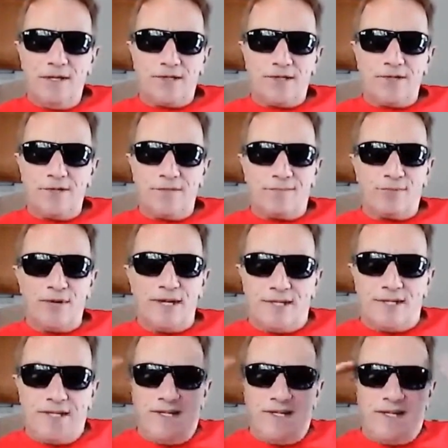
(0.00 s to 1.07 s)
It's going to
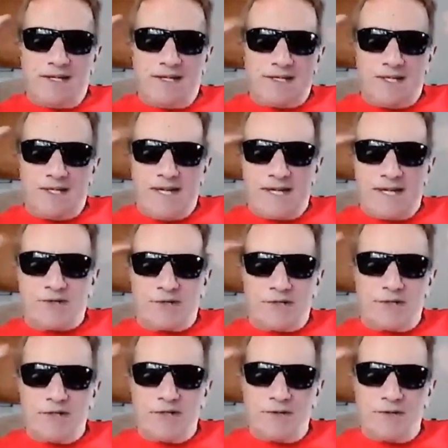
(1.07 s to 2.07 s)
break the connection,